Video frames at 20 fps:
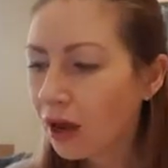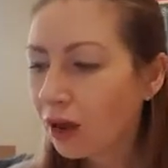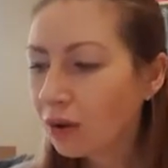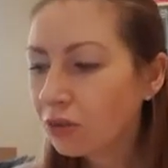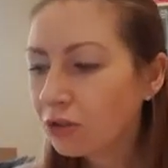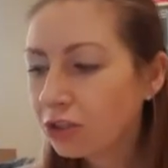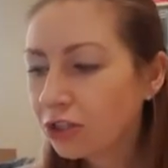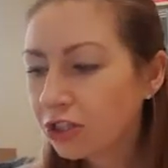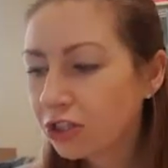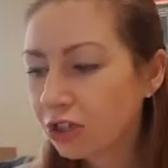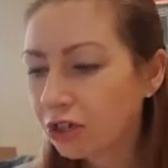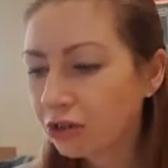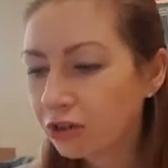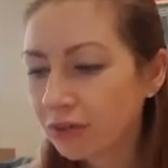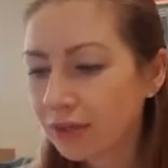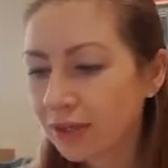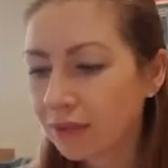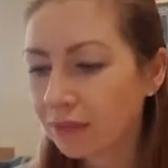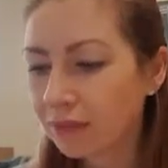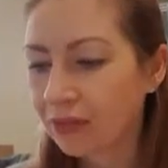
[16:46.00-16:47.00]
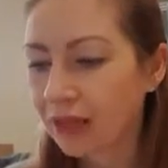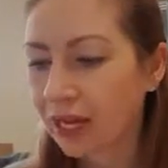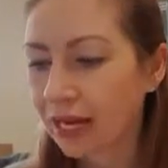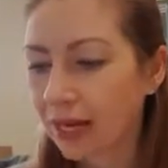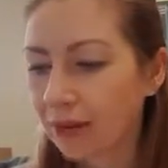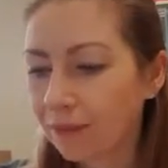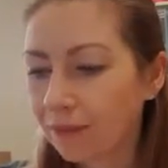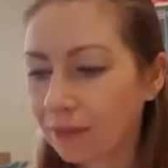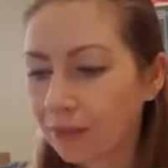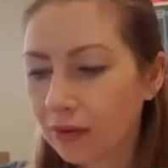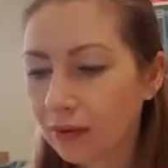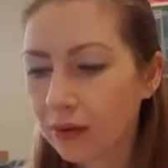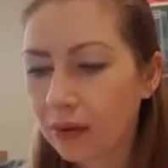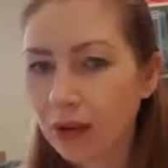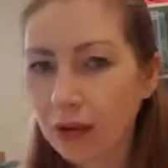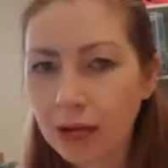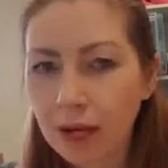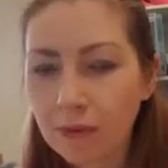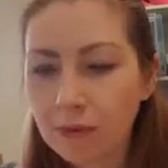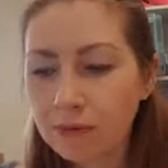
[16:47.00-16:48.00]
I want to show you something.
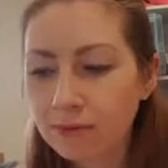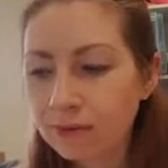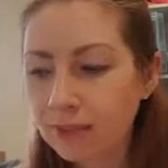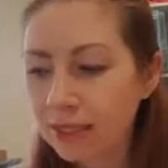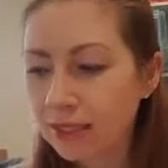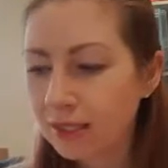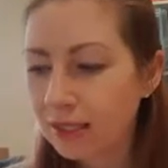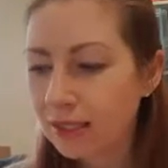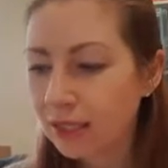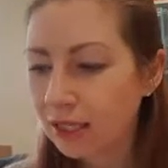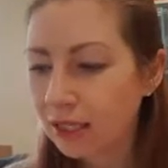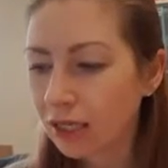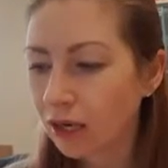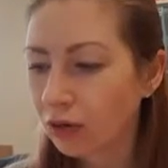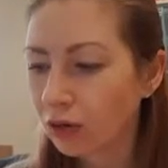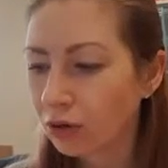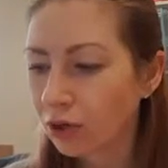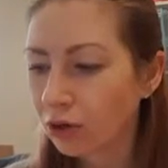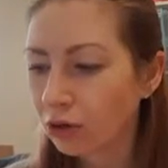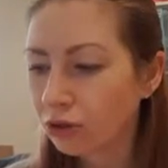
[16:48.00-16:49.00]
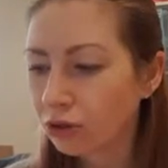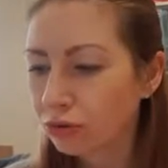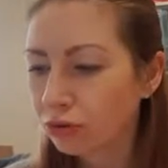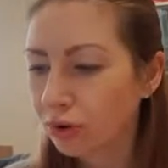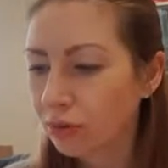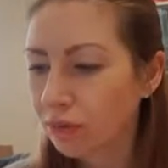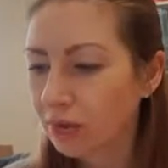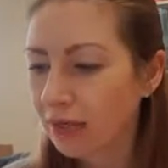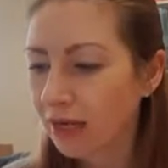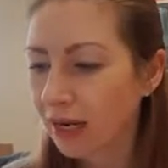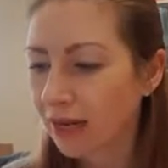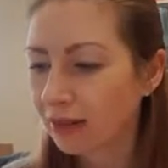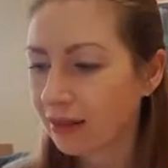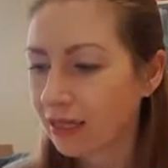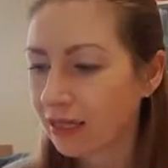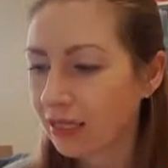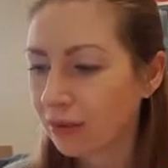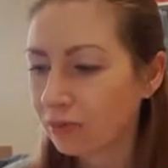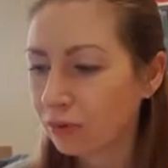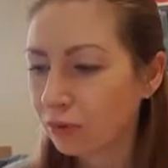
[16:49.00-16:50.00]
A couple of seasons ago, Coach Robert had
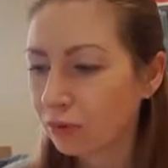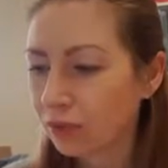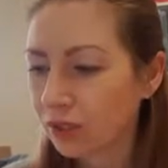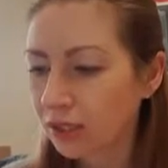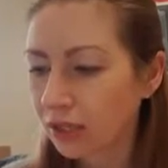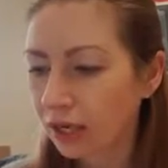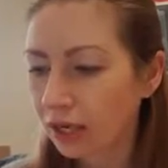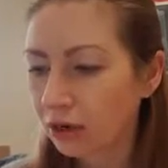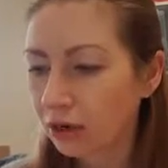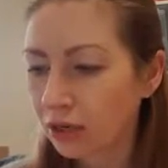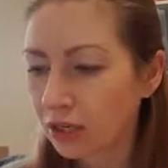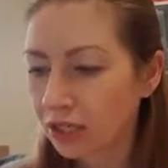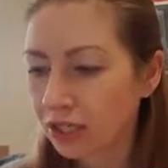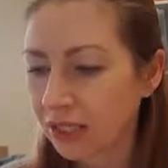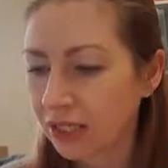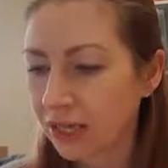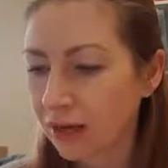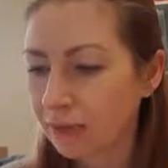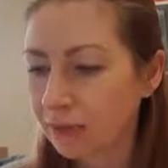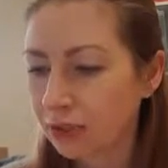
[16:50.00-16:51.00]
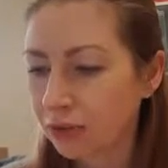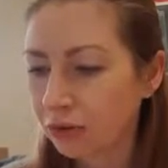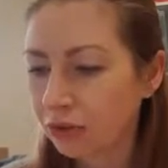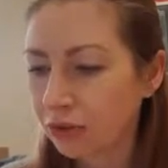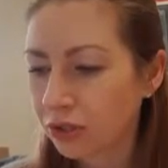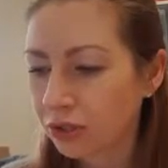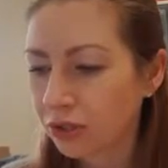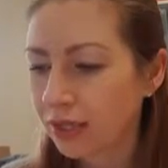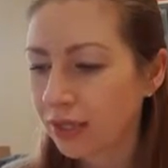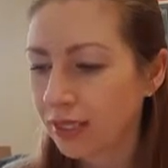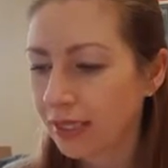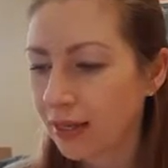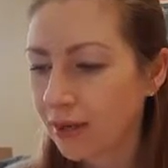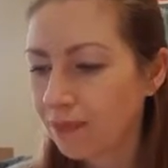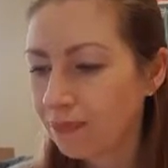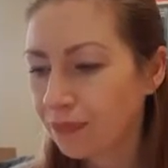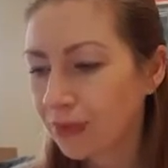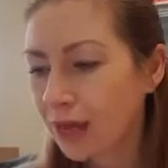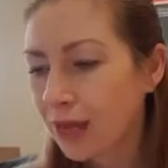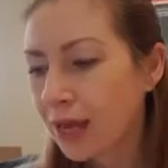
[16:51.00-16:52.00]
this sports psychologist come and talk to us.
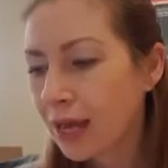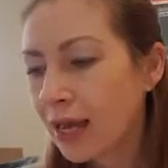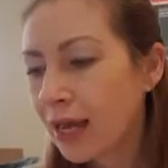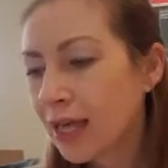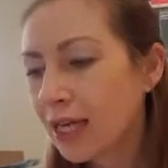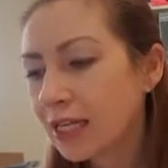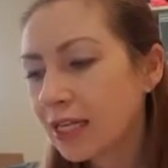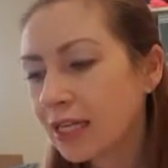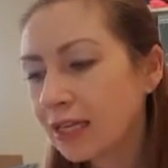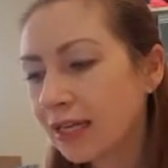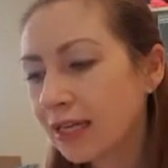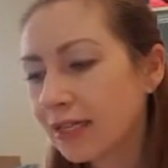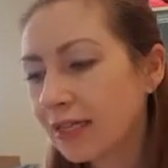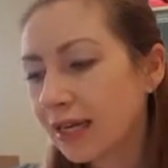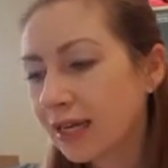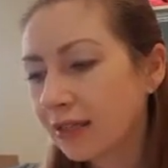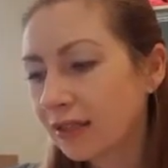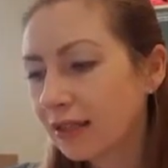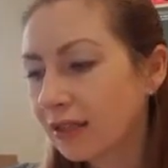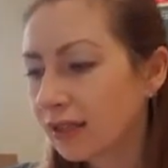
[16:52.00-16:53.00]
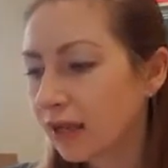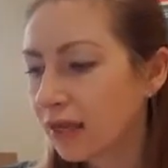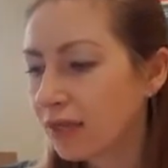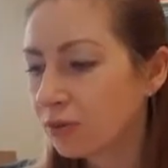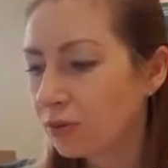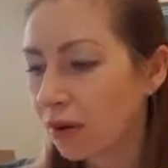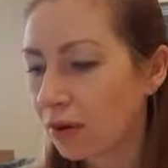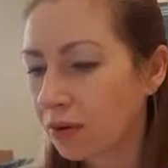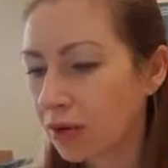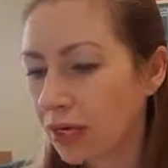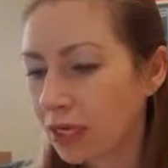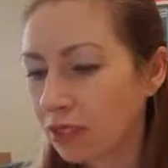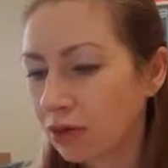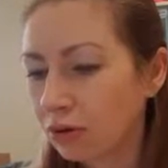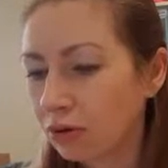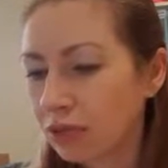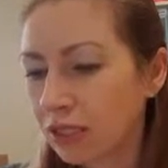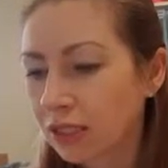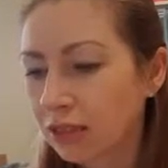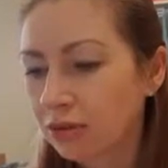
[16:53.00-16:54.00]
He did this exercise where he
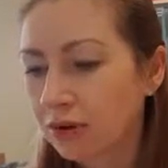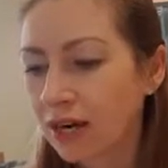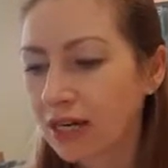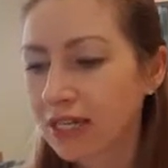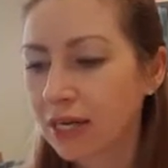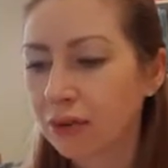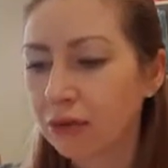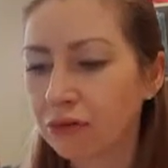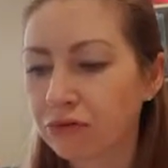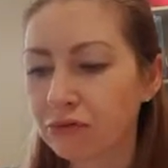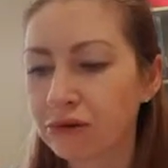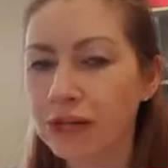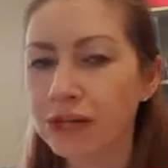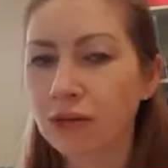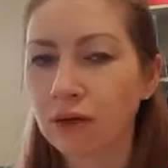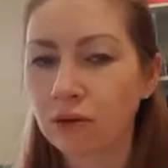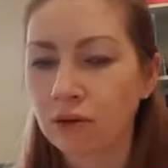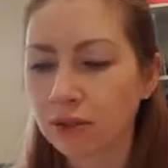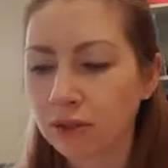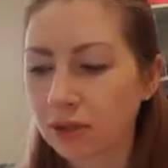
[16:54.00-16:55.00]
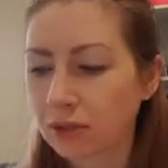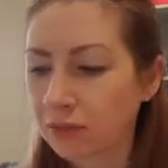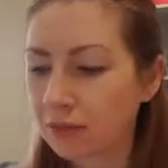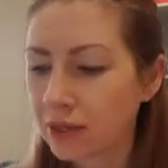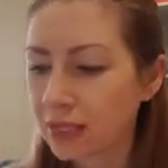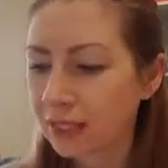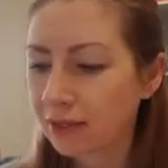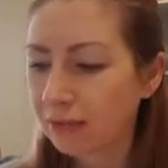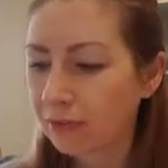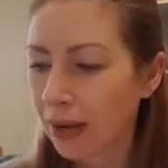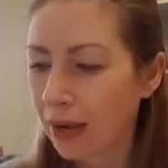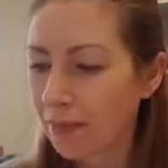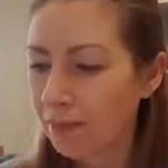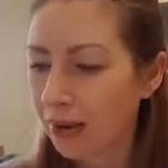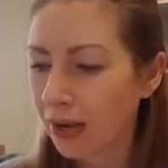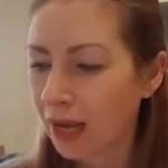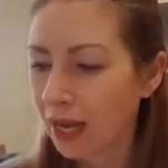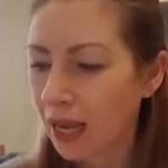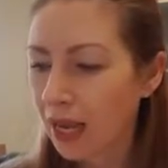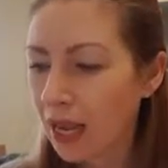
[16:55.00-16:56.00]
told us to write down 3 goals on a piece of
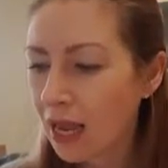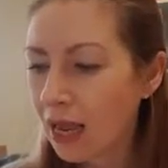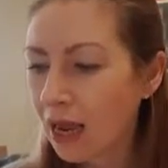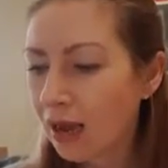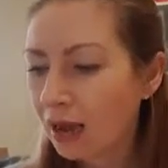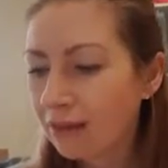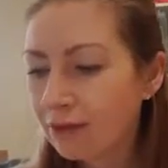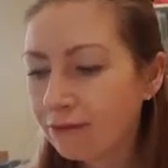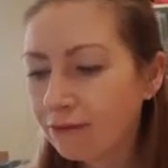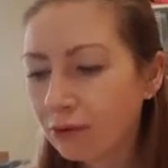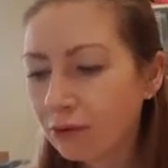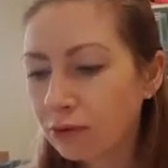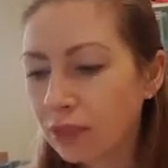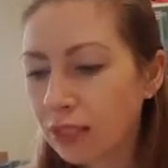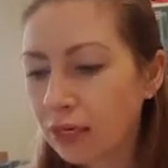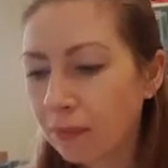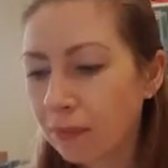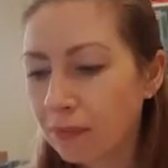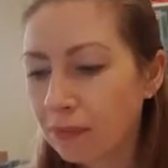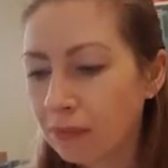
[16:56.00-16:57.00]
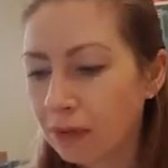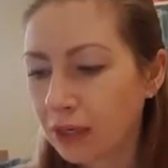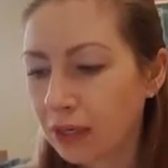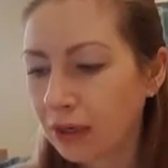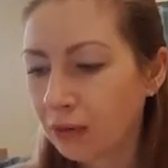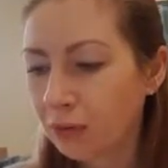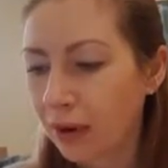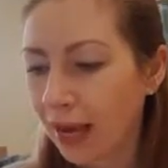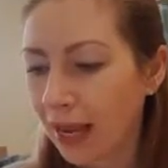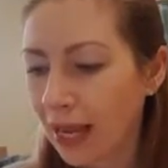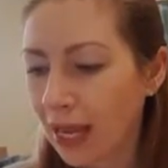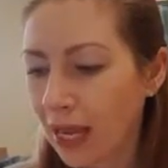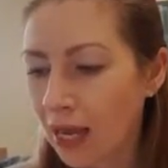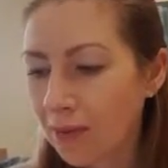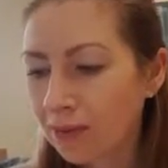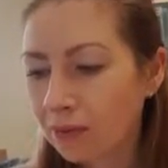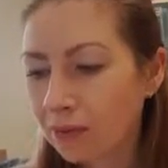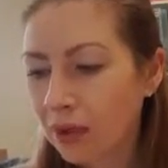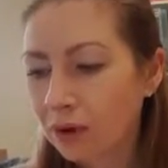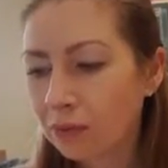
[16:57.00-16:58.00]
paper and then fold it up and put it away.
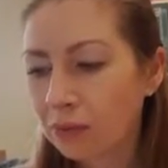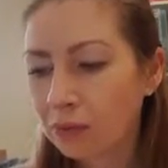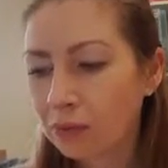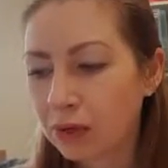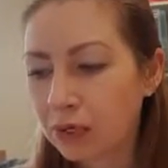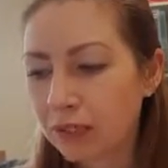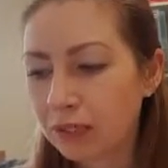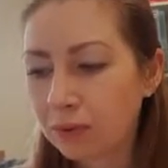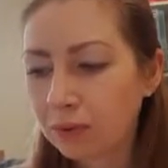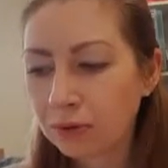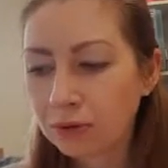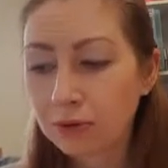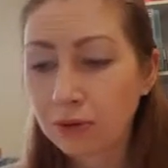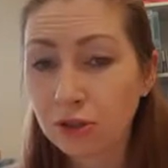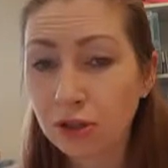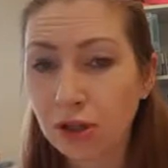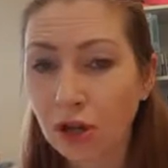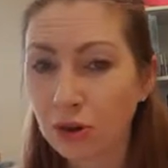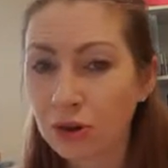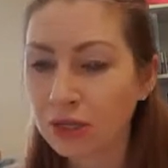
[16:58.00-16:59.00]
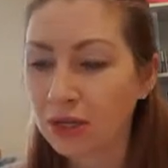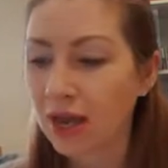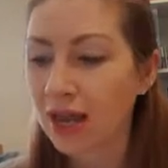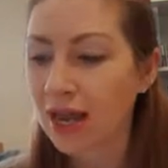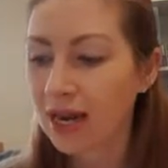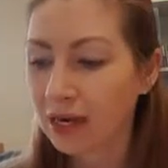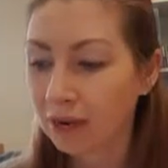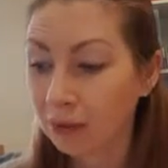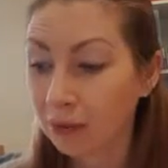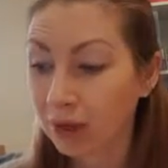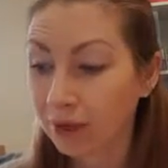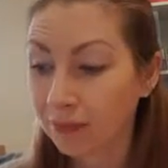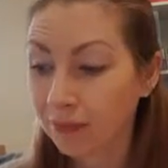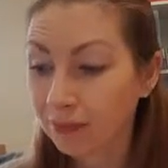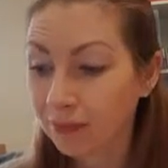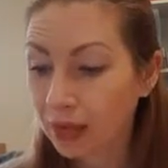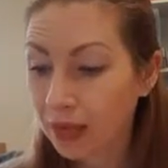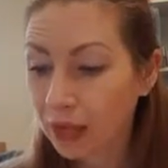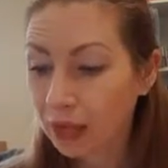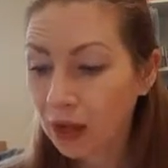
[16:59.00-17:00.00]
We weren't supposed to show it to anyone.
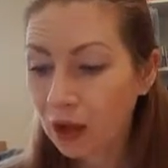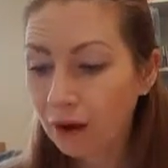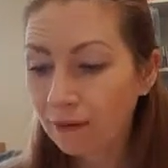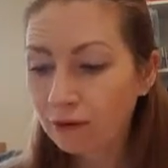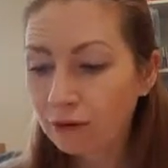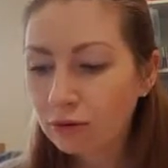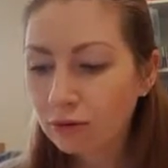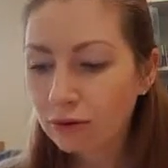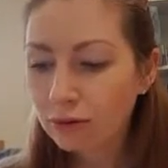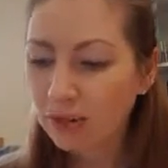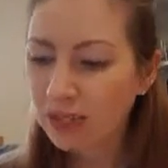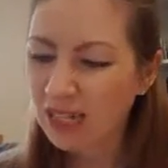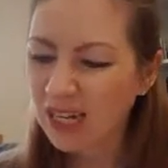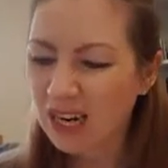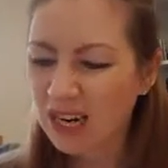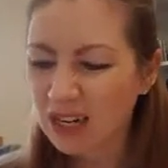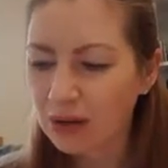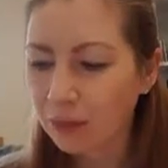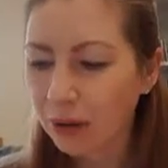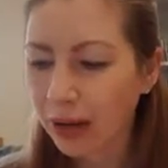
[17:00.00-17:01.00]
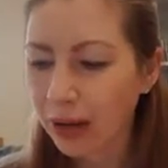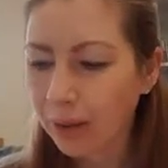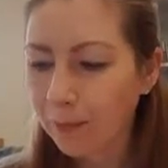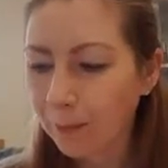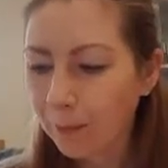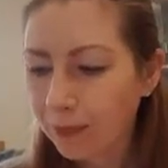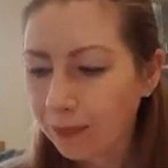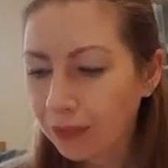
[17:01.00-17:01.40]
Of course we did anyway.